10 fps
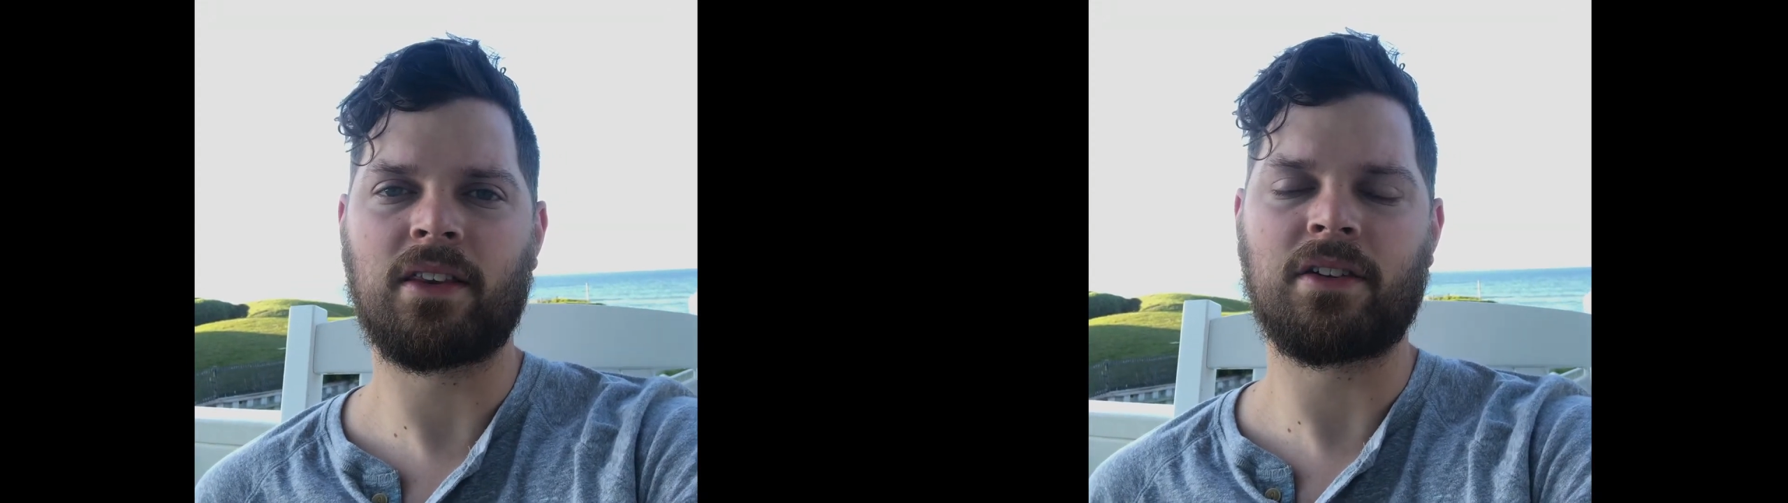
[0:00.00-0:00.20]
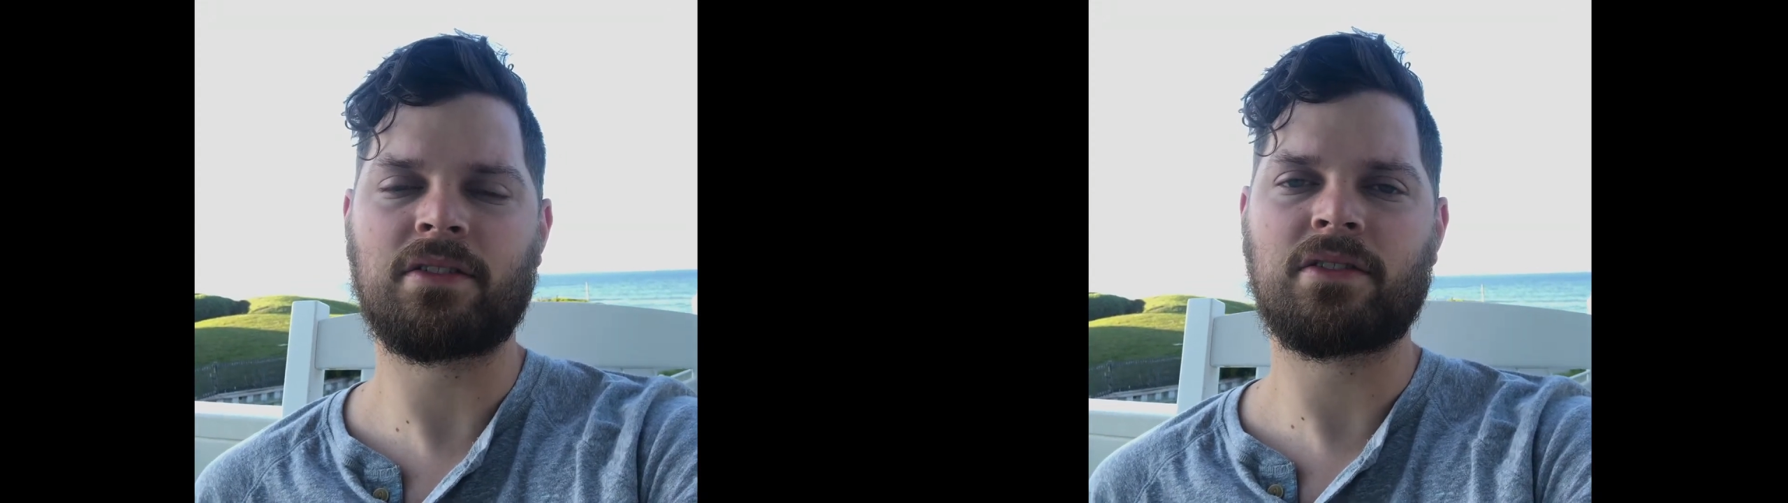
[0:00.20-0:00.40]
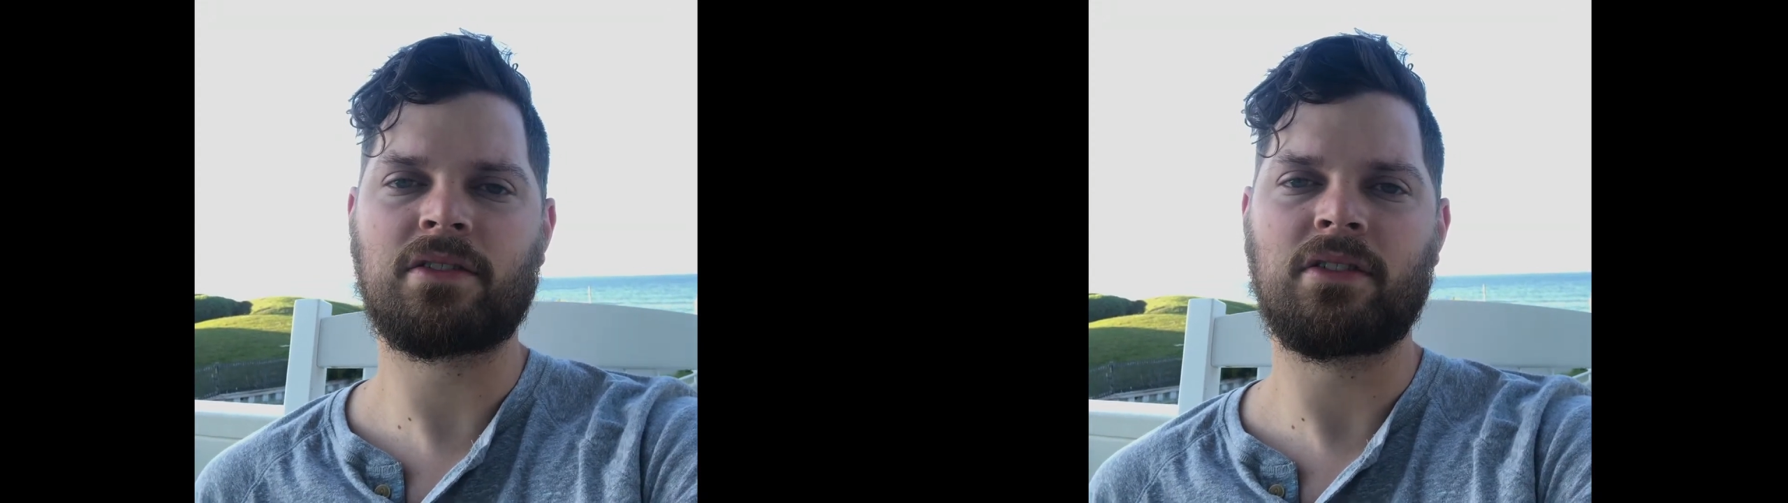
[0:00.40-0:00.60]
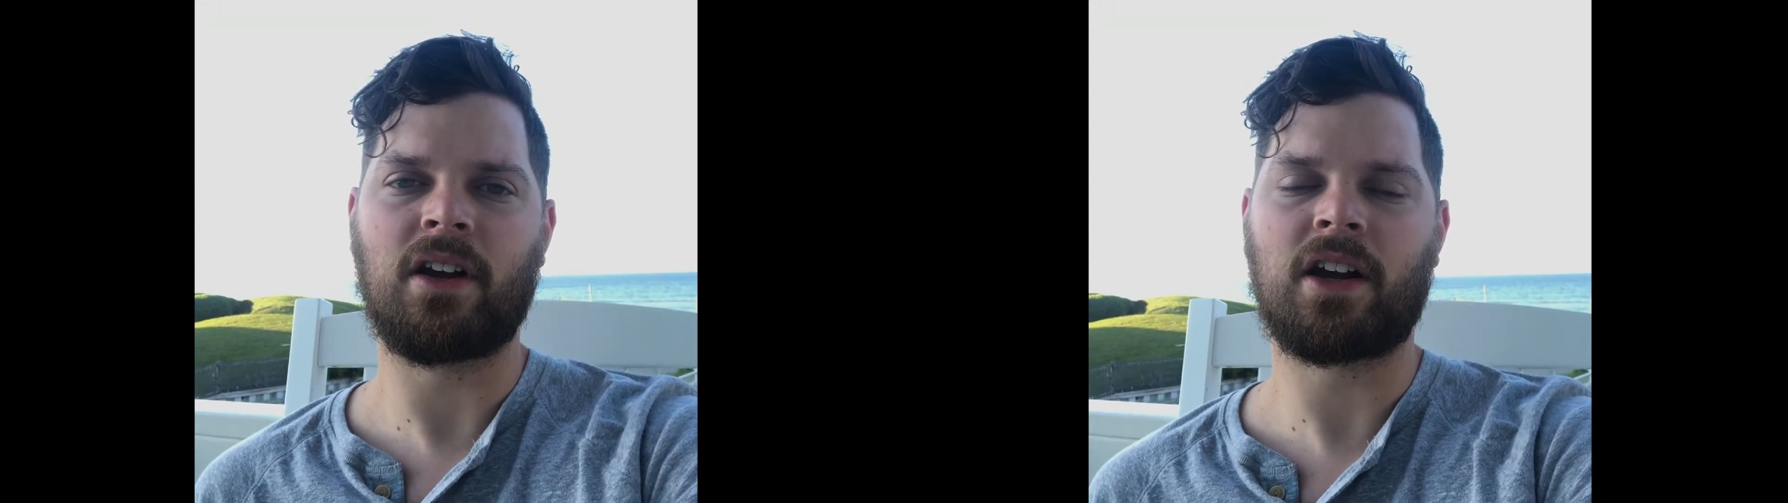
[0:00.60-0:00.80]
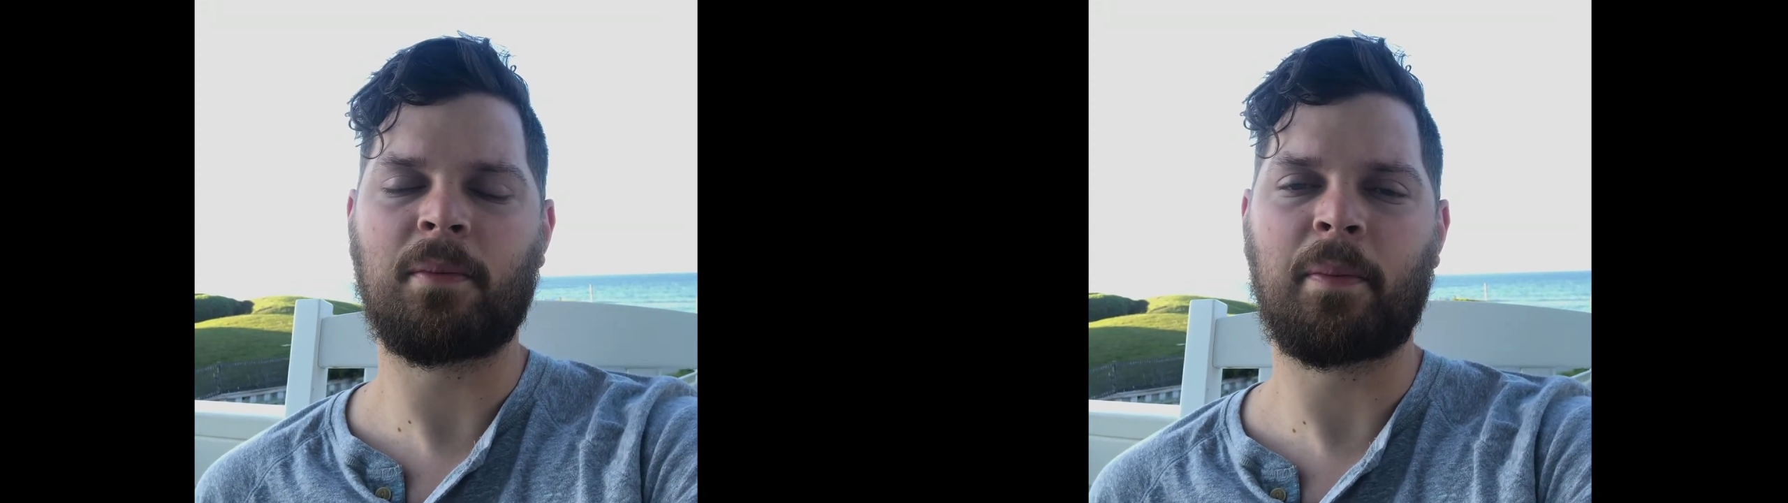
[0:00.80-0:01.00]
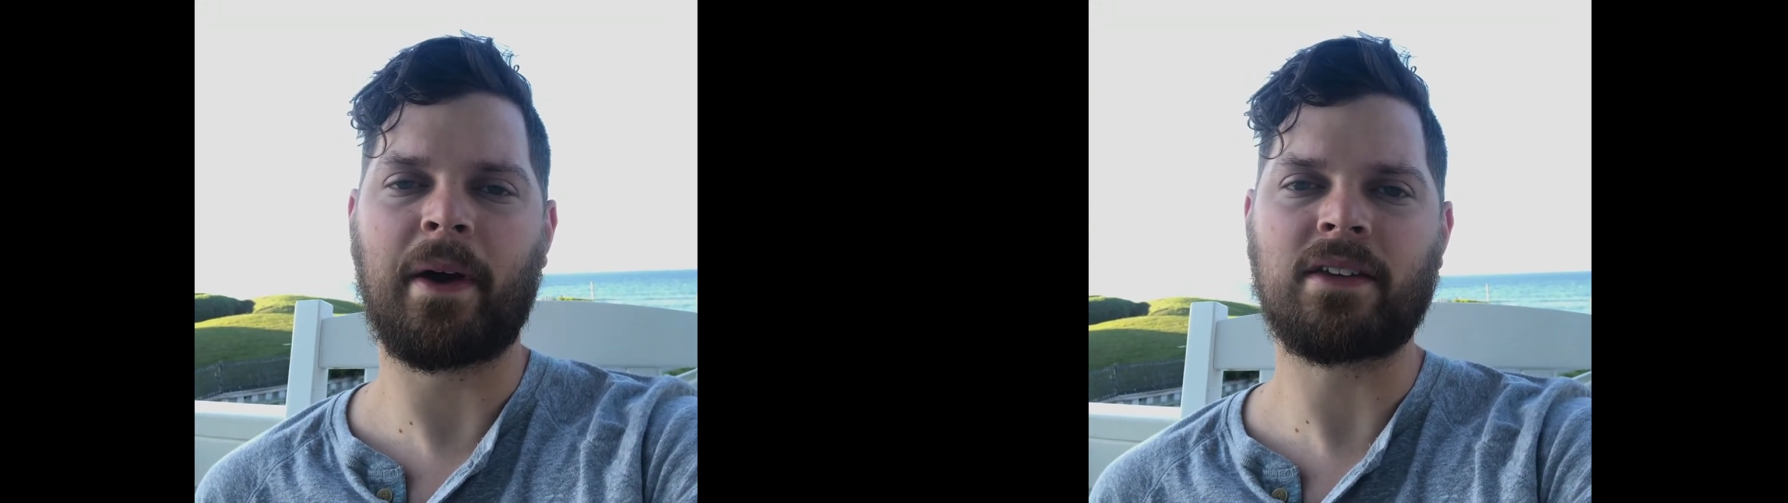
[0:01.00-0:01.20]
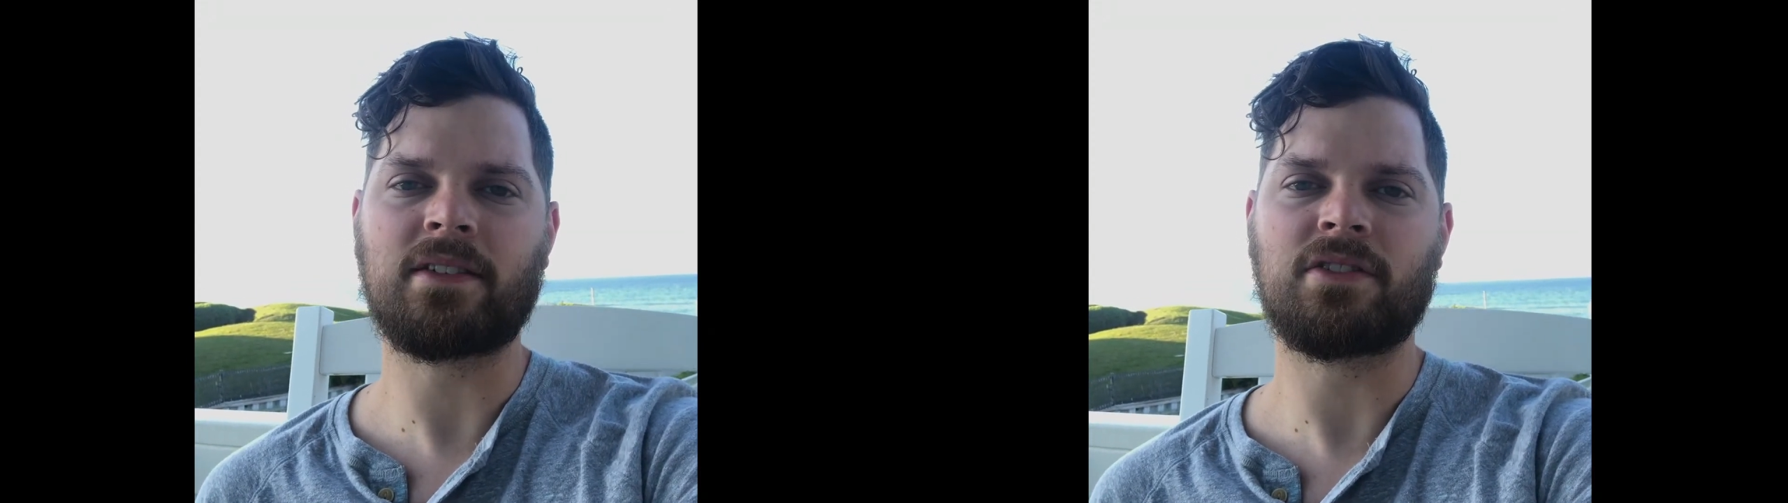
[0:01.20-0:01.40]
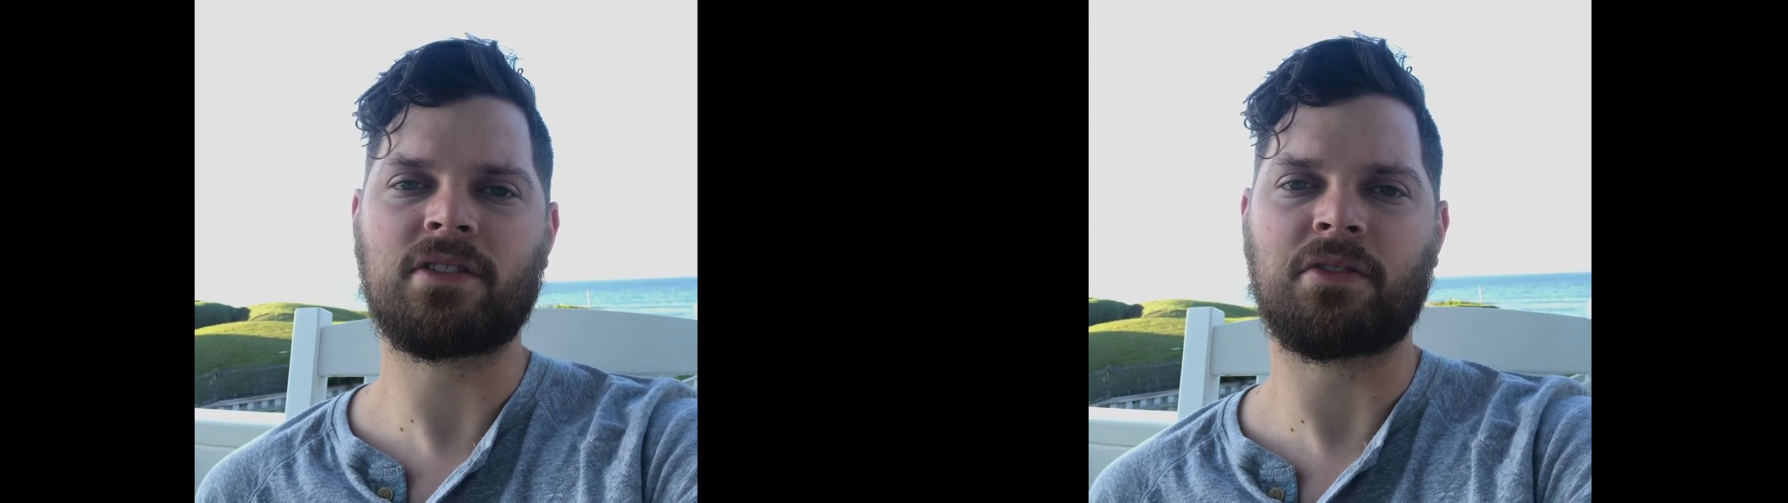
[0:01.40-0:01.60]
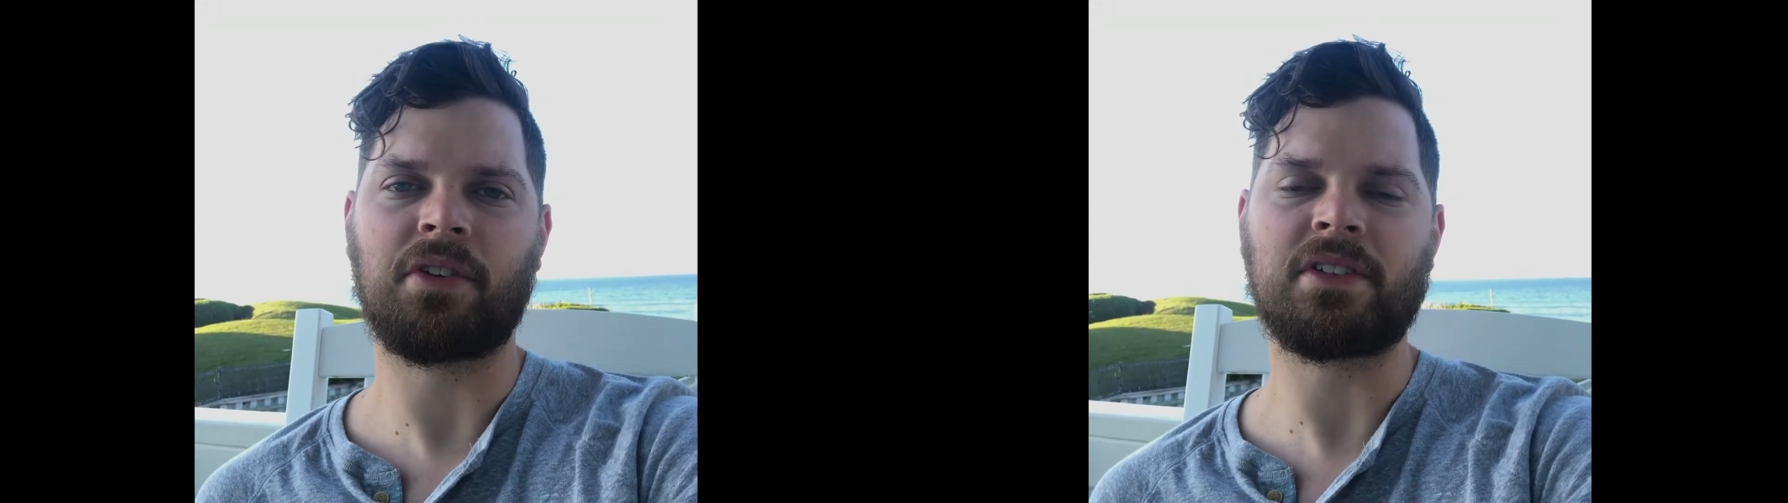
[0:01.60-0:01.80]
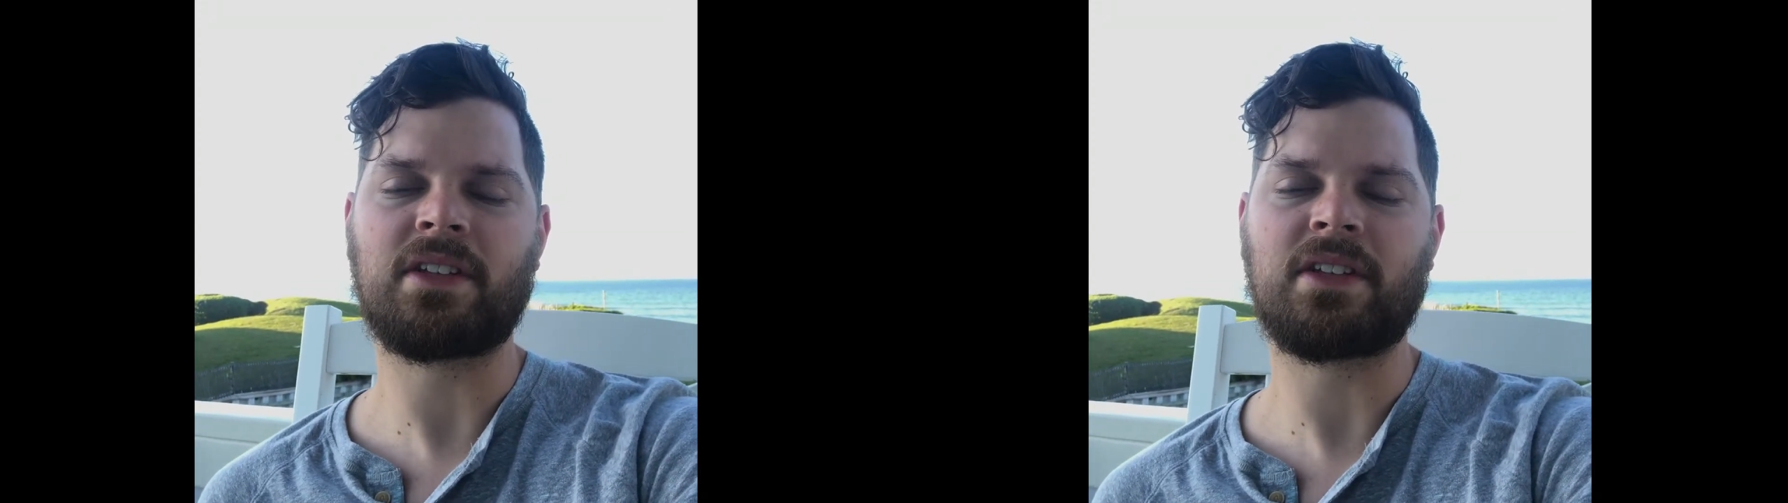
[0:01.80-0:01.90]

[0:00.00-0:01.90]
there's a couple passages that really